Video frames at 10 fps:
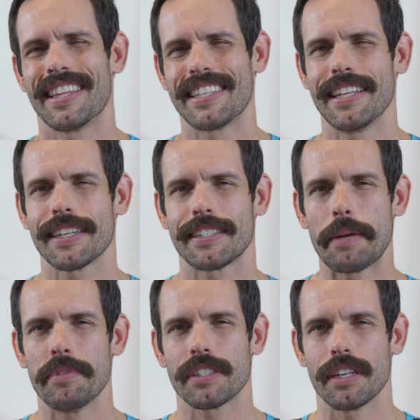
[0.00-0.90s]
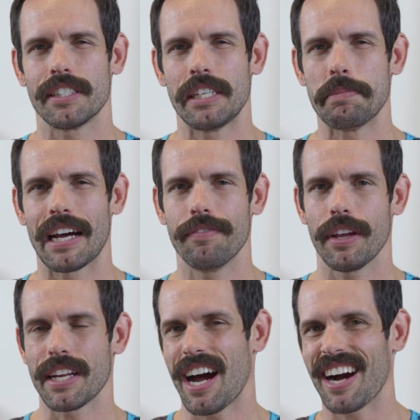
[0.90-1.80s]
This next statement's gonna seem kind of
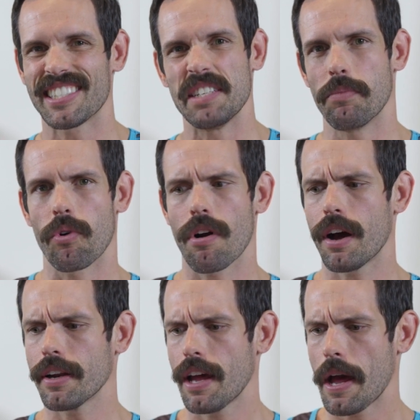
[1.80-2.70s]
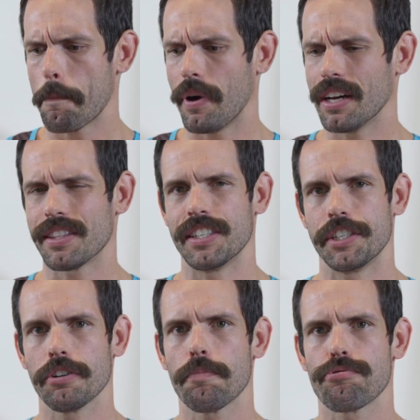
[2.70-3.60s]
like an oxymoron, but the
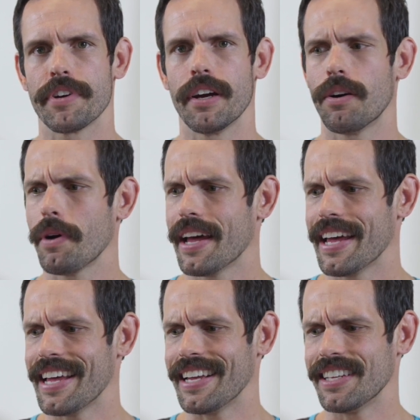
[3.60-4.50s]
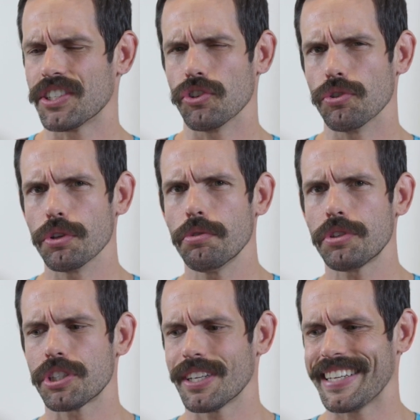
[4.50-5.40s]
Xero Prio is
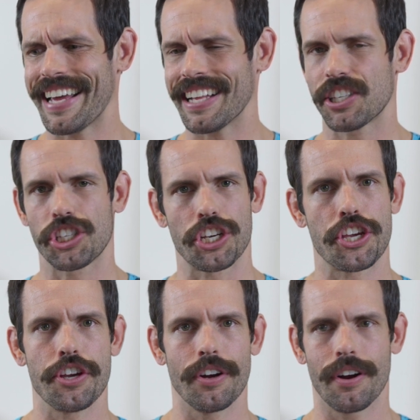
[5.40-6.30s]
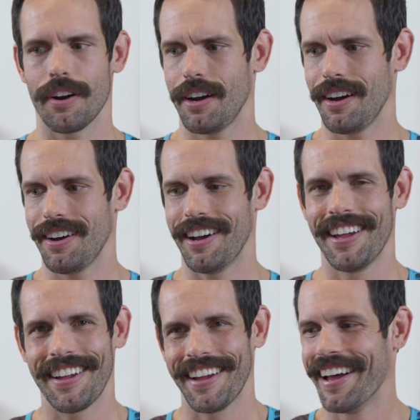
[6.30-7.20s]
loose yet secure.
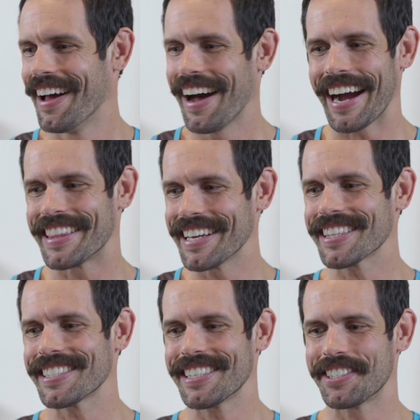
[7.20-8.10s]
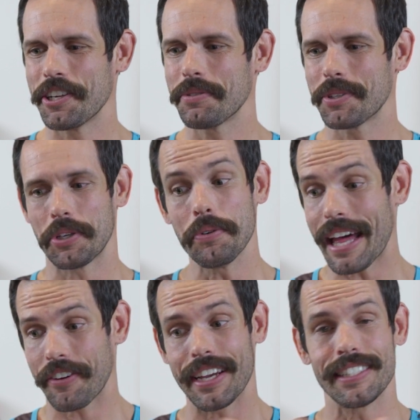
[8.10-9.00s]
I think this is due to
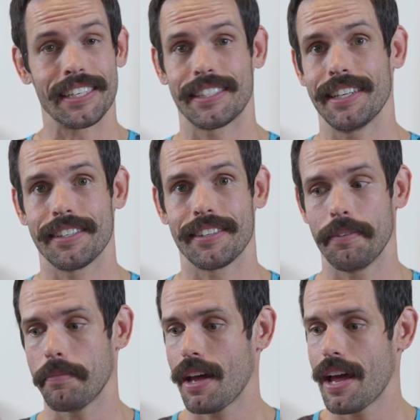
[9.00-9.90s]
that lacing system.